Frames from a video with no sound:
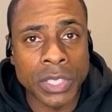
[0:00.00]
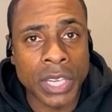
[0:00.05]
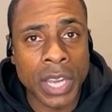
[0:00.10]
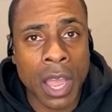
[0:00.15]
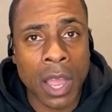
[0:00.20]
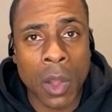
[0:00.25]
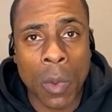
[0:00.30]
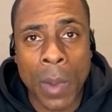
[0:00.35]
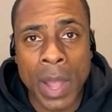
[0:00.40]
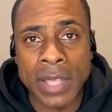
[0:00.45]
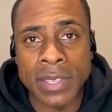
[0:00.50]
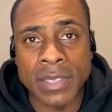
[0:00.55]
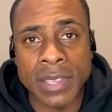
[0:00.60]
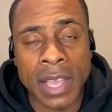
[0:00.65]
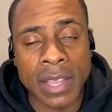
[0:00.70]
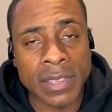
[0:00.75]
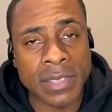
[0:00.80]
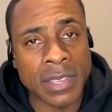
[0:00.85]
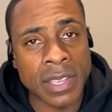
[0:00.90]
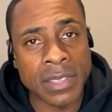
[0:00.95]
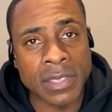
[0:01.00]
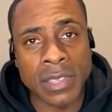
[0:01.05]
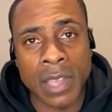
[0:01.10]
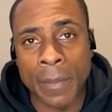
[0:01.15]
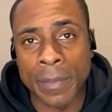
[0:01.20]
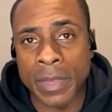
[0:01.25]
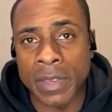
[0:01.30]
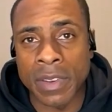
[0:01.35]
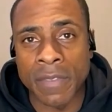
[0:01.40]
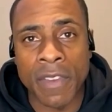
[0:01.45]
Chicago White Sox, said
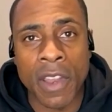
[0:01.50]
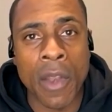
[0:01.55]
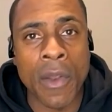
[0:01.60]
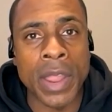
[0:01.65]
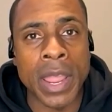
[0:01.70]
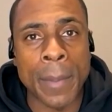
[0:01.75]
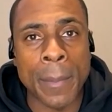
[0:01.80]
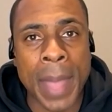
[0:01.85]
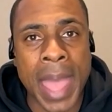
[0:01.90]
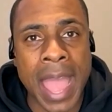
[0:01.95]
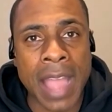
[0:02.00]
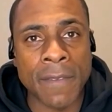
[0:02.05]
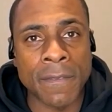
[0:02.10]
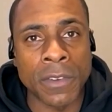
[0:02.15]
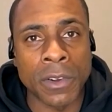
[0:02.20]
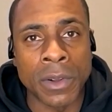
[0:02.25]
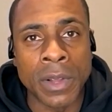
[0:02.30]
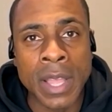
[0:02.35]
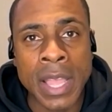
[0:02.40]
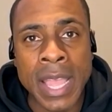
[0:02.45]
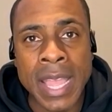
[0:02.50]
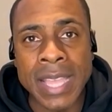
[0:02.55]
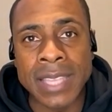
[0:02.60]
something very impactful.